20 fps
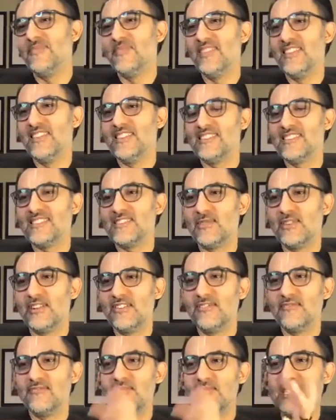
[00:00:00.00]
this sort
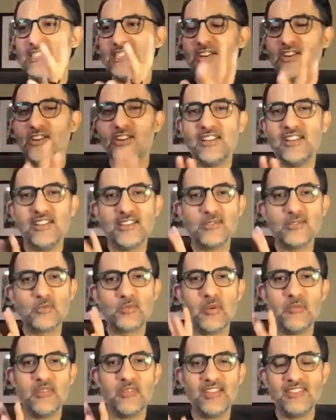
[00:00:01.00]
of mysterious
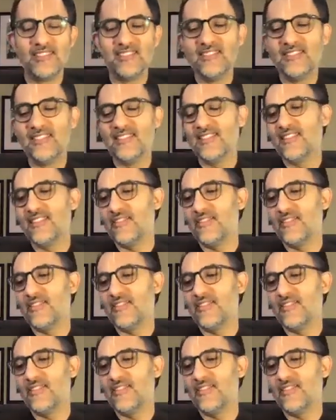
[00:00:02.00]
woman,